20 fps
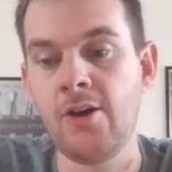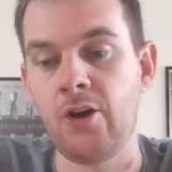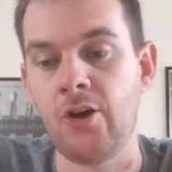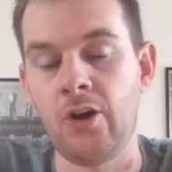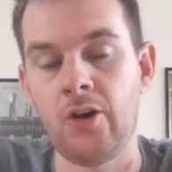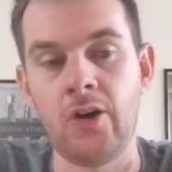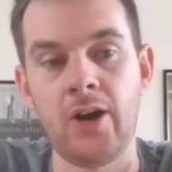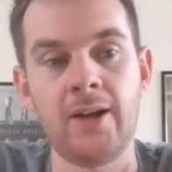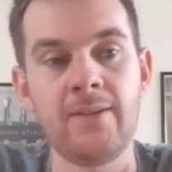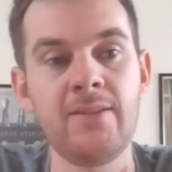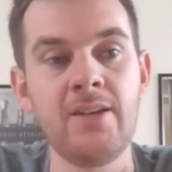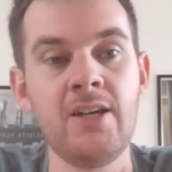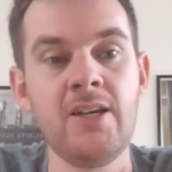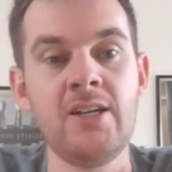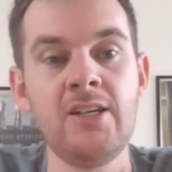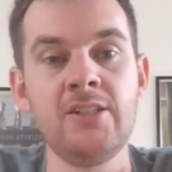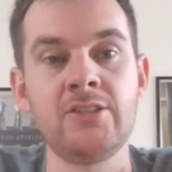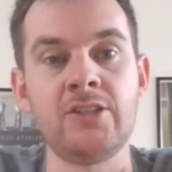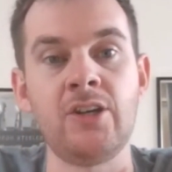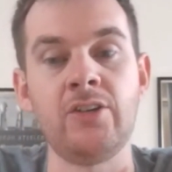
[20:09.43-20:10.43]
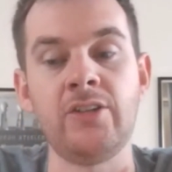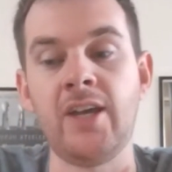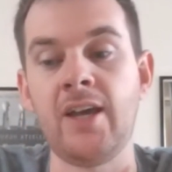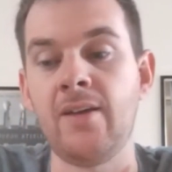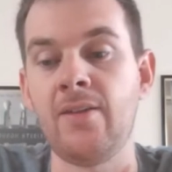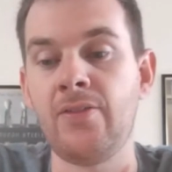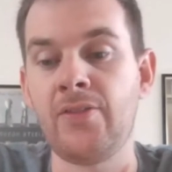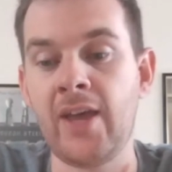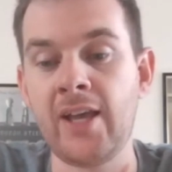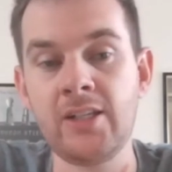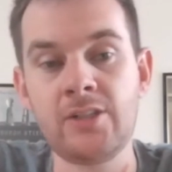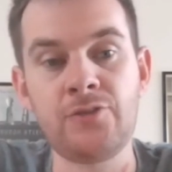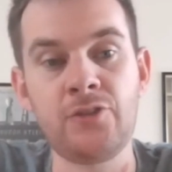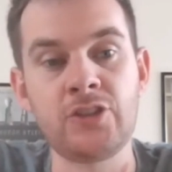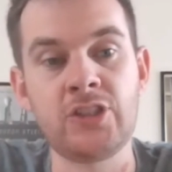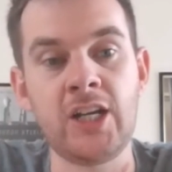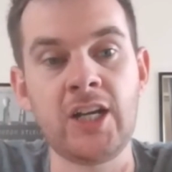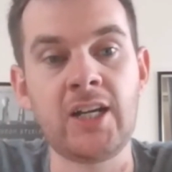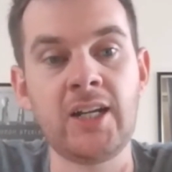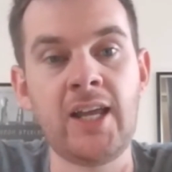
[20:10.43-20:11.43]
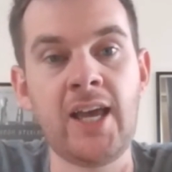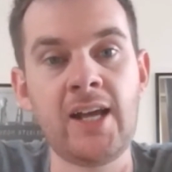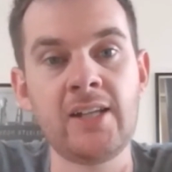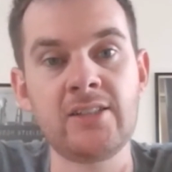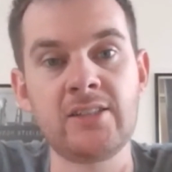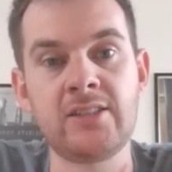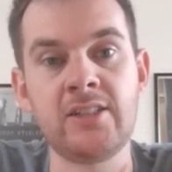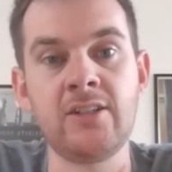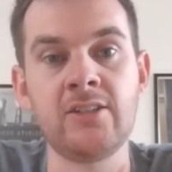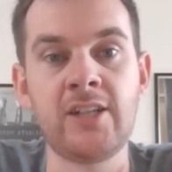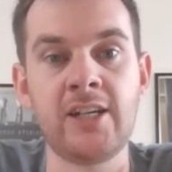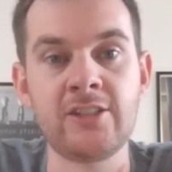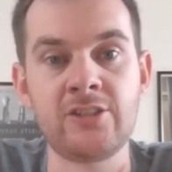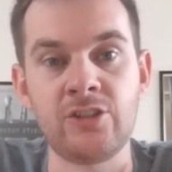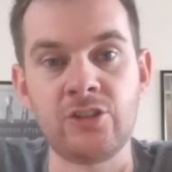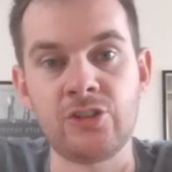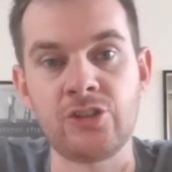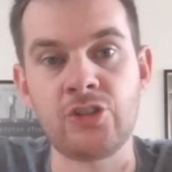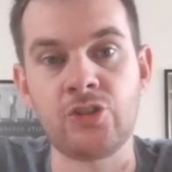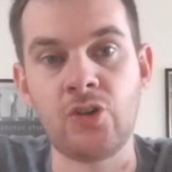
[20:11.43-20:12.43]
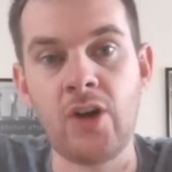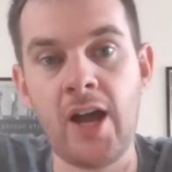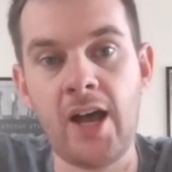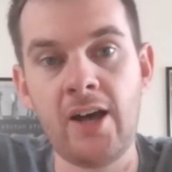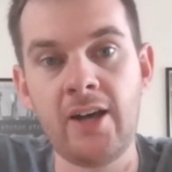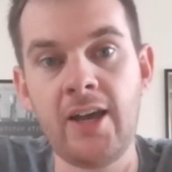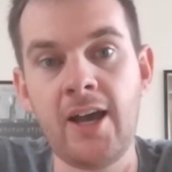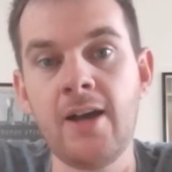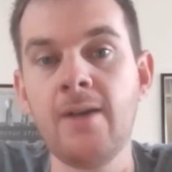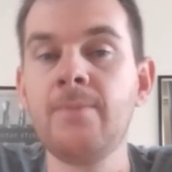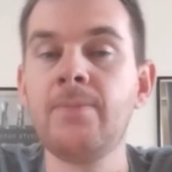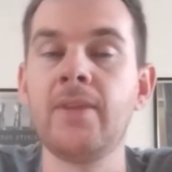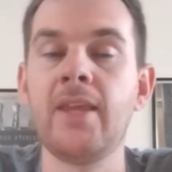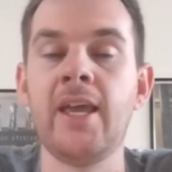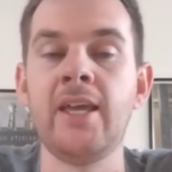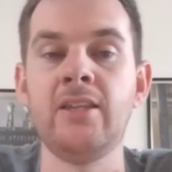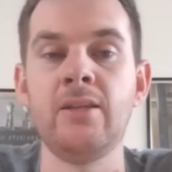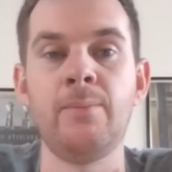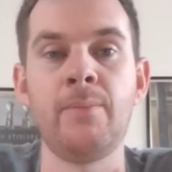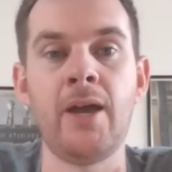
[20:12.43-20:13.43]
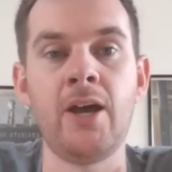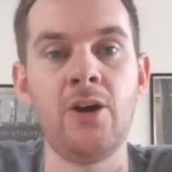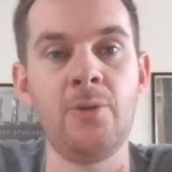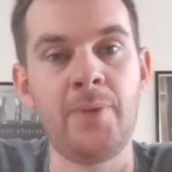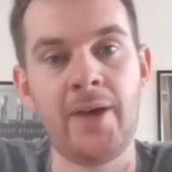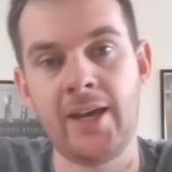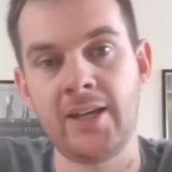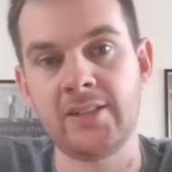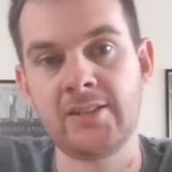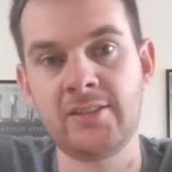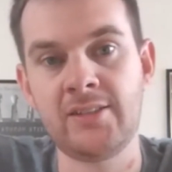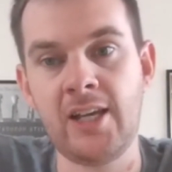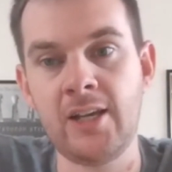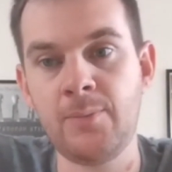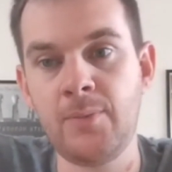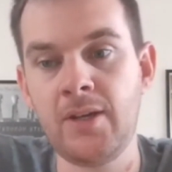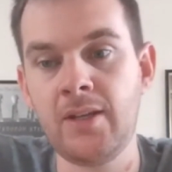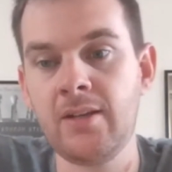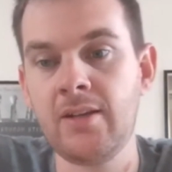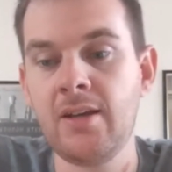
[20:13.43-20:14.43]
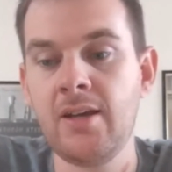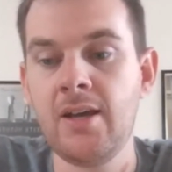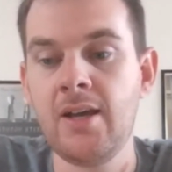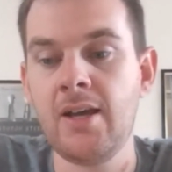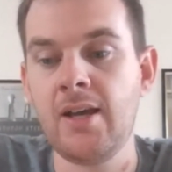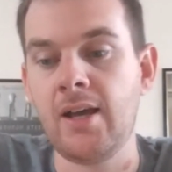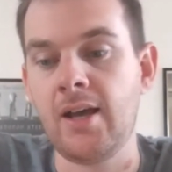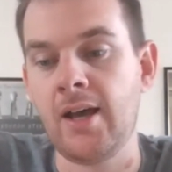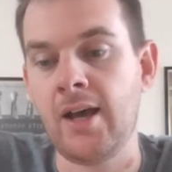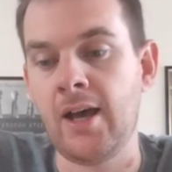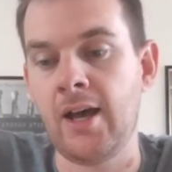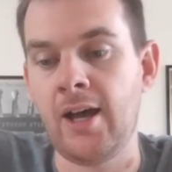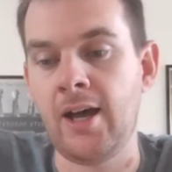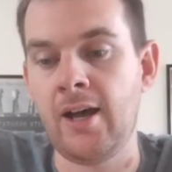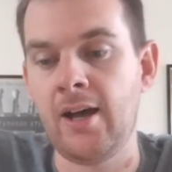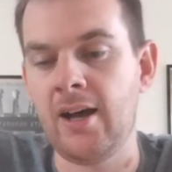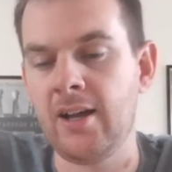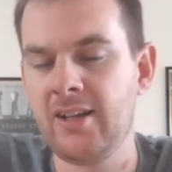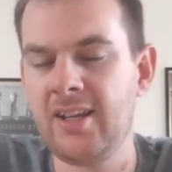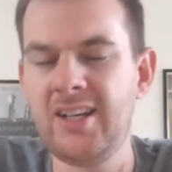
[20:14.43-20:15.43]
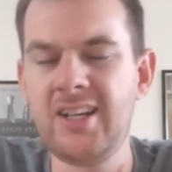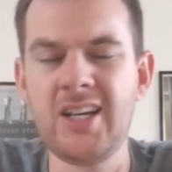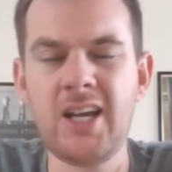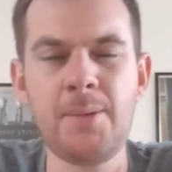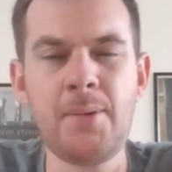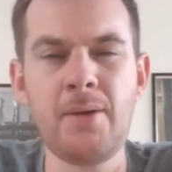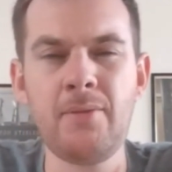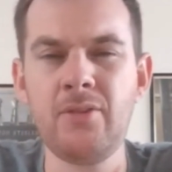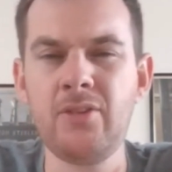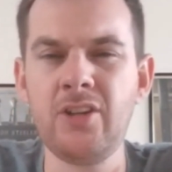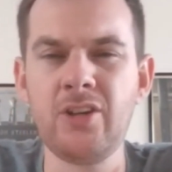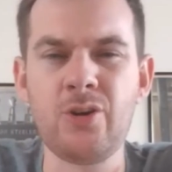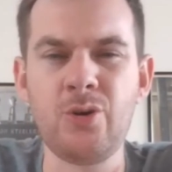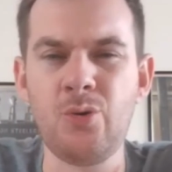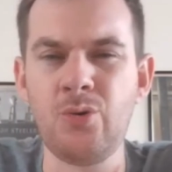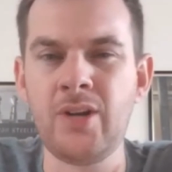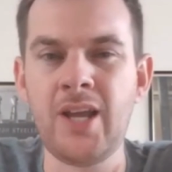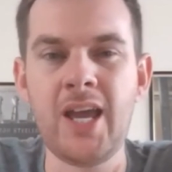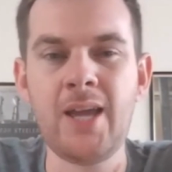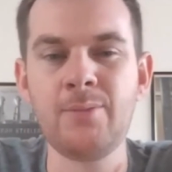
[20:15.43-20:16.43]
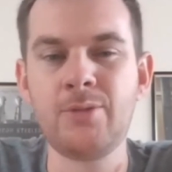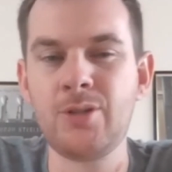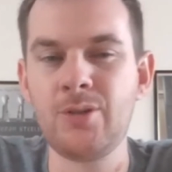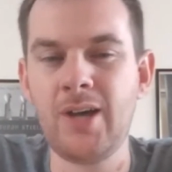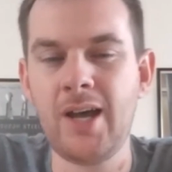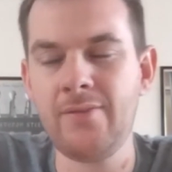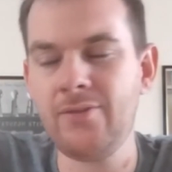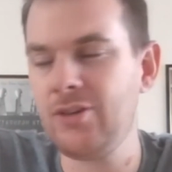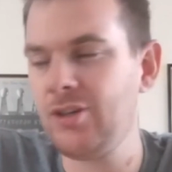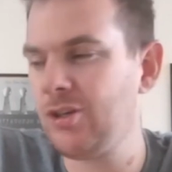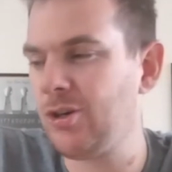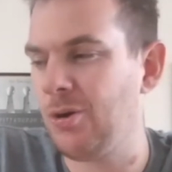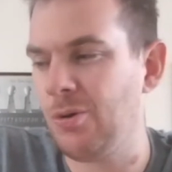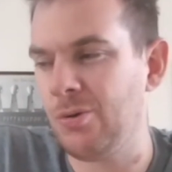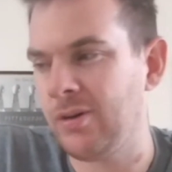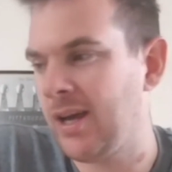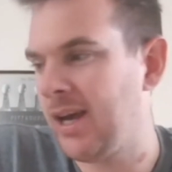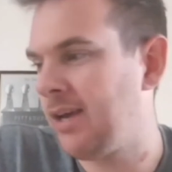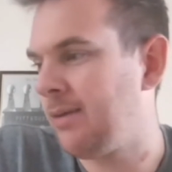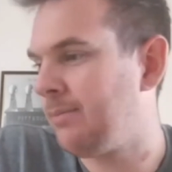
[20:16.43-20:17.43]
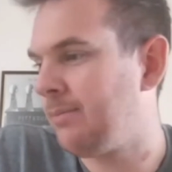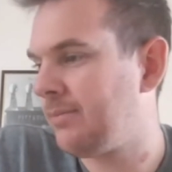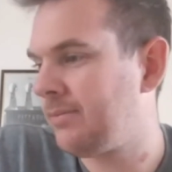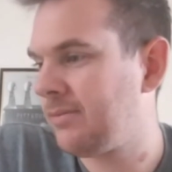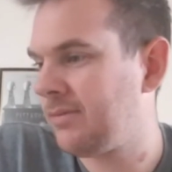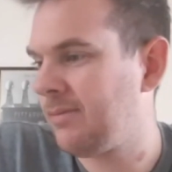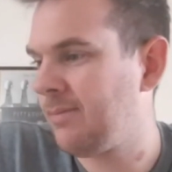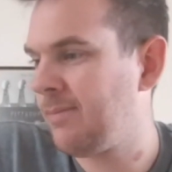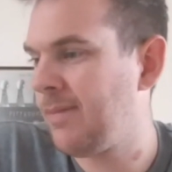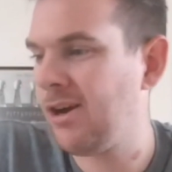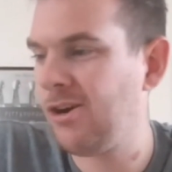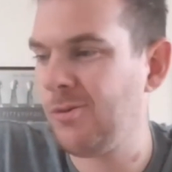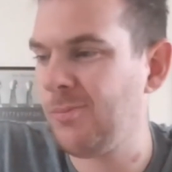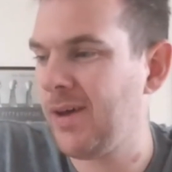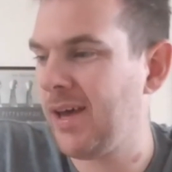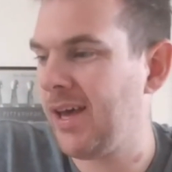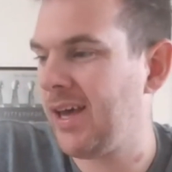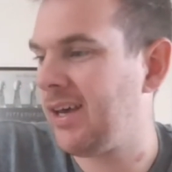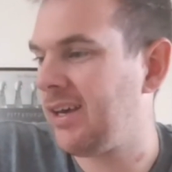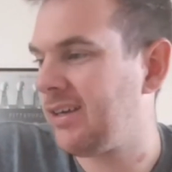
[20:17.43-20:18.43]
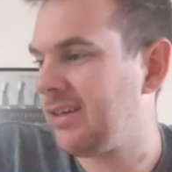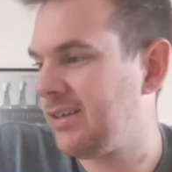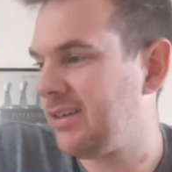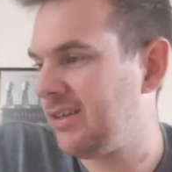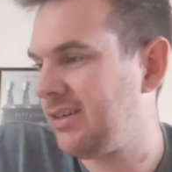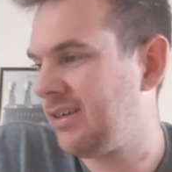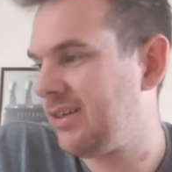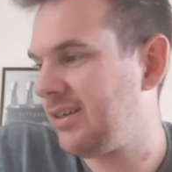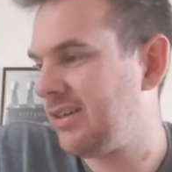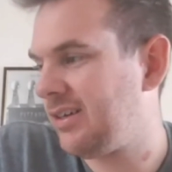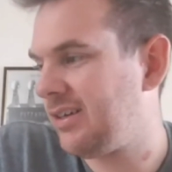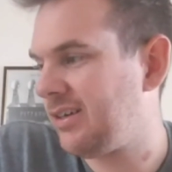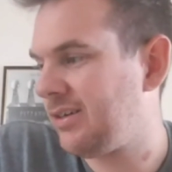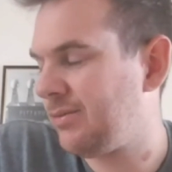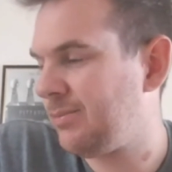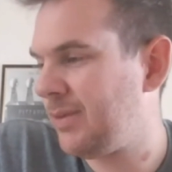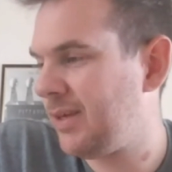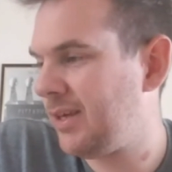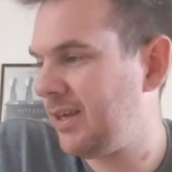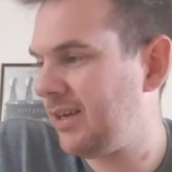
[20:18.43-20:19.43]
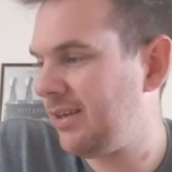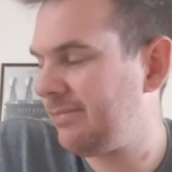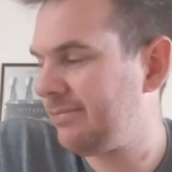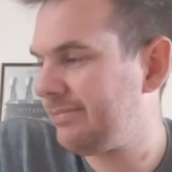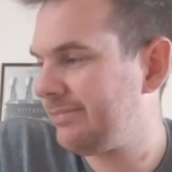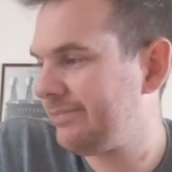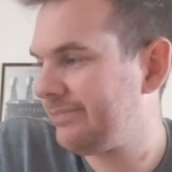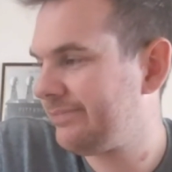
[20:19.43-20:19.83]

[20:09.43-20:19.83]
All right. So yeah, thanks for checking out Steel Nation Australia in the mailbag segment. Uh, I need to come up with a cool name too. I haven't got a cool name. Mailbag, uh, man.